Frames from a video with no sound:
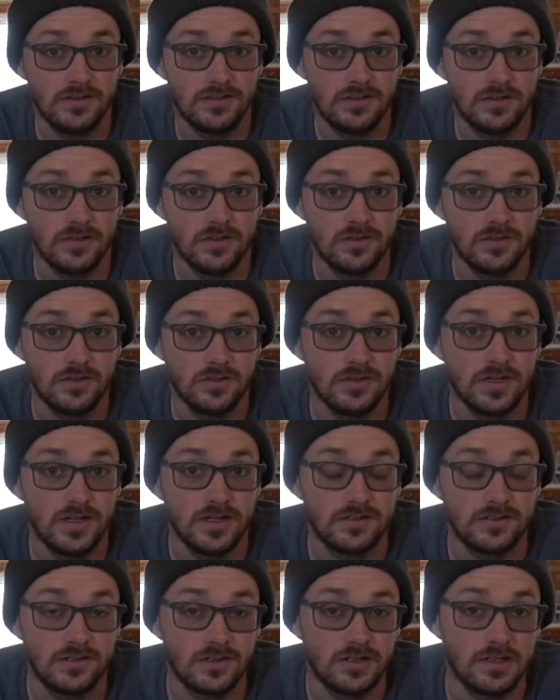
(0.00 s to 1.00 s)
so you
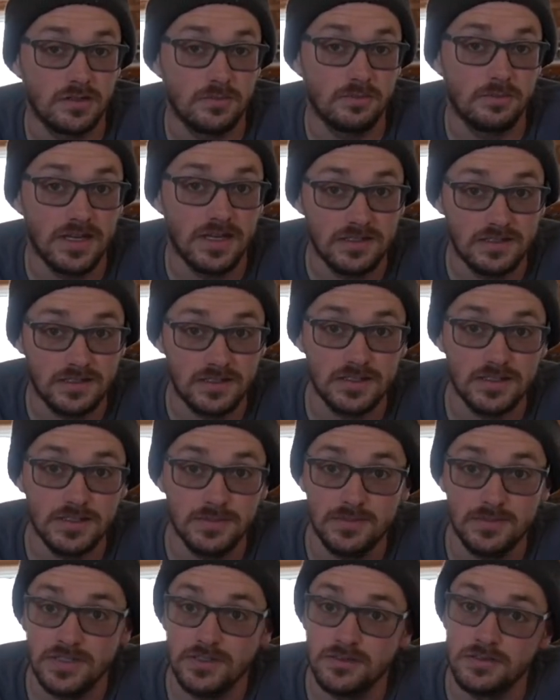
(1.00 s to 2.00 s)
guys are going to basically
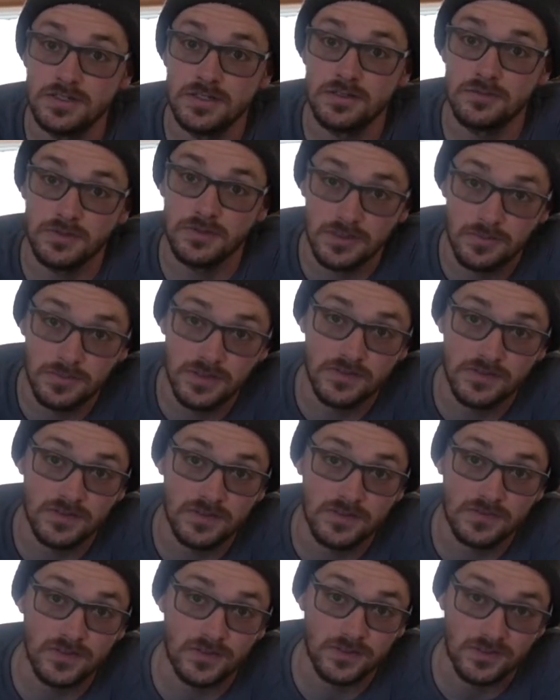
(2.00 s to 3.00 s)
be doing it with me for the
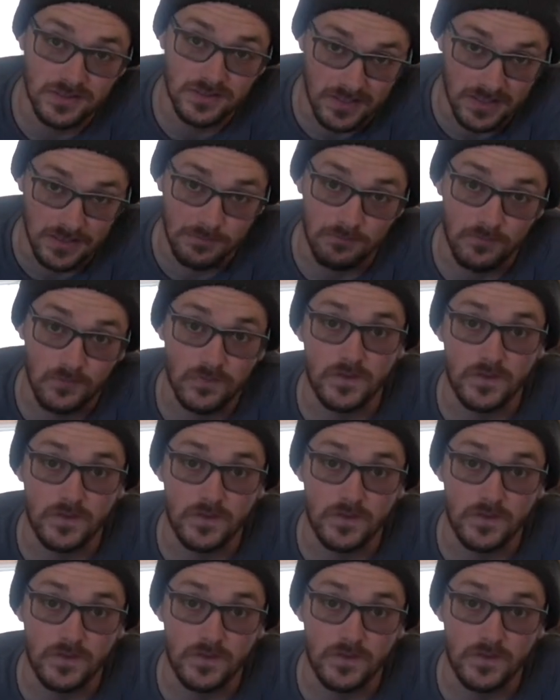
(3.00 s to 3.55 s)
first time.